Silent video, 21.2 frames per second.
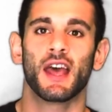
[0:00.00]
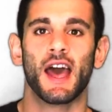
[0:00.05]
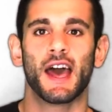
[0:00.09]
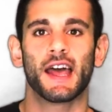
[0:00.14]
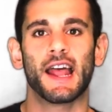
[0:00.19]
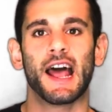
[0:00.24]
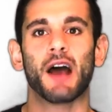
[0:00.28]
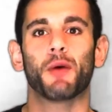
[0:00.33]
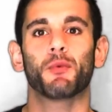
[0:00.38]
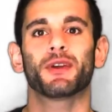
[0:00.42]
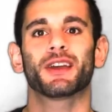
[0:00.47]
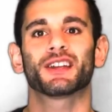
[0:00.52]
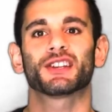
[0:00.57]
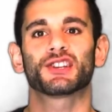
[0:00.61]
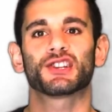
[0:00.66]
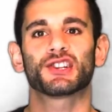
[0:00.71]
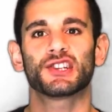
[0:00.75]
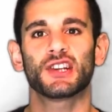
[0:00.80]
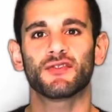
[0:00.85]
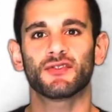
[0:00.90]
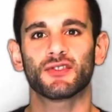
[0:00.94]
and how we can
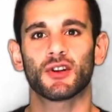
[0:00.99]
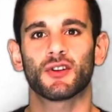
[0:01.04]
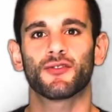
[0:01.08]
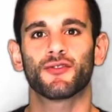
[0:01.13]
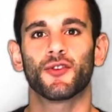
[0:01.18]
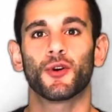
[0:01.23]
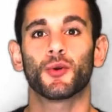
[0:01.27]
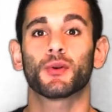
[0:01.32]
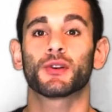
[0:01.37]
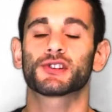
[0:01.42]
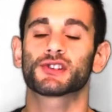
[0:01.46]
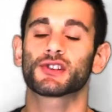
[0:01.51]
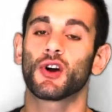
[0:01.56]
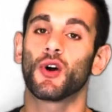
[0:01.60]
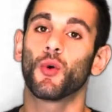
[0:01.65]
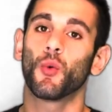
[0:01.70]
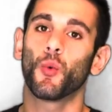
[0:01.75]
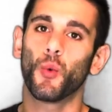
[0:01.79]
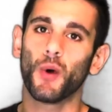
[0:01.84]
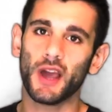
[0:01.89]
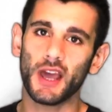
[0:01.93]
shift our focus
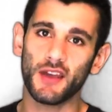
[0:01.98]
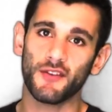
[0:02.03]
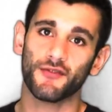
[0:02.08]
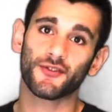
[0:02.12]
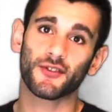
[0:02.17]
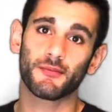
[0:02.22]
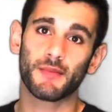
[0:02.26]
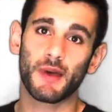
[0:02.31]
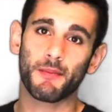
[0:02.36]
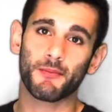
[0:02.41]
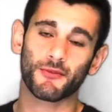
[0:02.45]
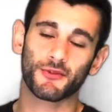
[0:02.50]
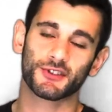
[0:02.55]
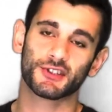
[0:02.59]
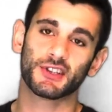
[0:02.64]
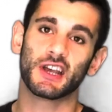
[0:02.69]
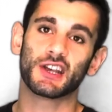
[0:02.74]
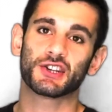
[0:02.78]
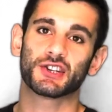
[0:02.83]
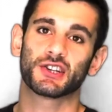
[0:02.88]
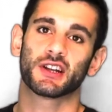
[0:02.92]
away from
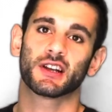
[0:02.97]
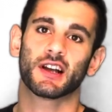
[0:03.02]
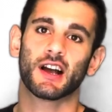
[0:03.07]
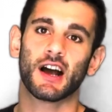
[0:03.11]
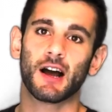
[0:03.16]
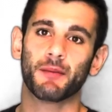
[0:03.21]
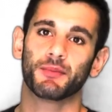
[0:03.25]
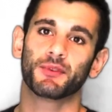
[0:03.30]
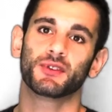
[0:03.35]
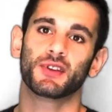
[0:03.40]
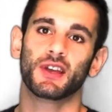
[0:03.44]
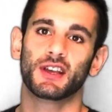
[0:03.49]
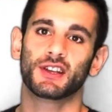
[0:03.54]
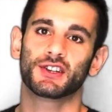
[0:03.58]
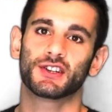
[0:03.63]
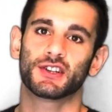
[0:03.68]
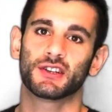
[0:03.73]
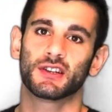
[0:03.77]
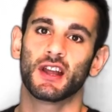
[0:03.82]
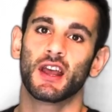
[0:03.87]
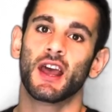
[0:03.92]
memorization and
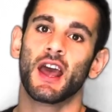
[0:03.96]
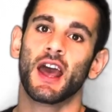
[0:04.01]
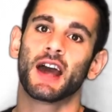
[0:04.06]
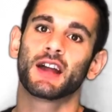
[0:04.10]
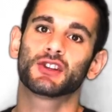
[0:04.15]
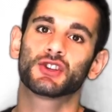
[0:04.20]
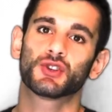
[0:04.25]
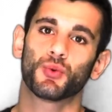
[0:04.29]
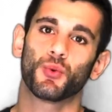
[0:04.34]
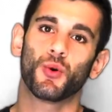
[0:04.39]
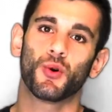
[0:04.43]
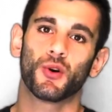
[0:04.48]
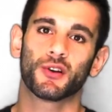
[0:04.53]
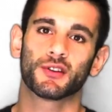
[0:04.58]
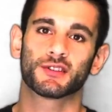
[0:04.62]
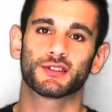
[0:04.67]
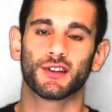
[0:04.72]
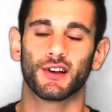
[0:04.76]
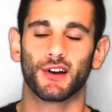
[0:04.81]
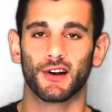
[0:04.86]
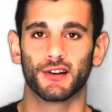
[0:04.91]
computation and
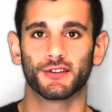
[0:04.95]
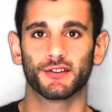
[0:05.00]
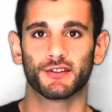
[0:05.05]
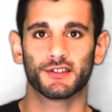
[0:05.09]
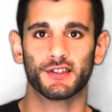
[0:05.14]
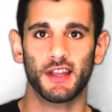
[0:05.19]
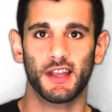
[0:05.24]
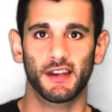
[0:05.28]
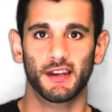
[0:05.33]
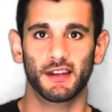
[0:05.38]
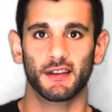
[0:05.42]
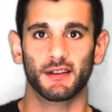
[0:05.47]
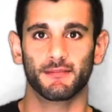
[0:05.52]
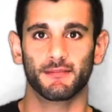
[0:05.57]
towards understanding.